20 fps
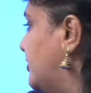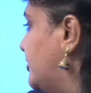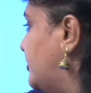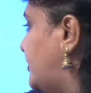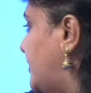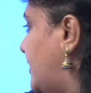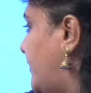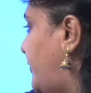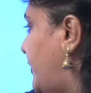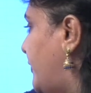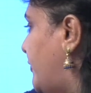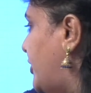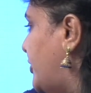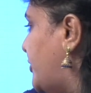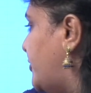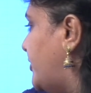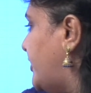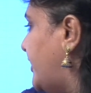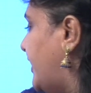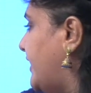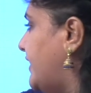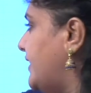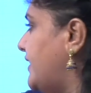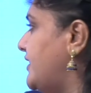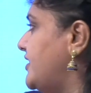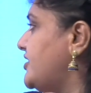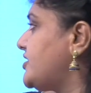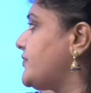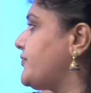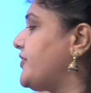So if you want to create a
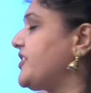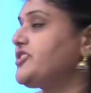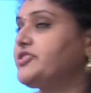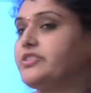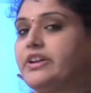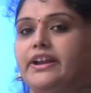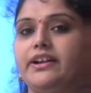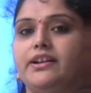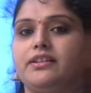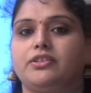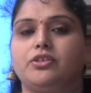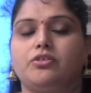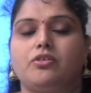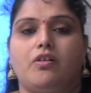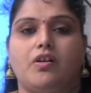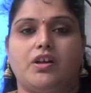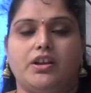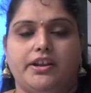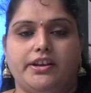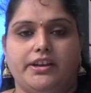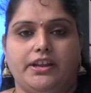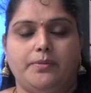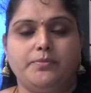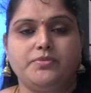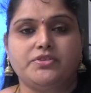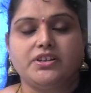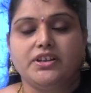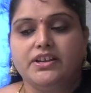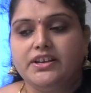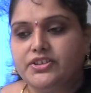list, first enter the column
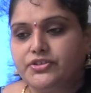names.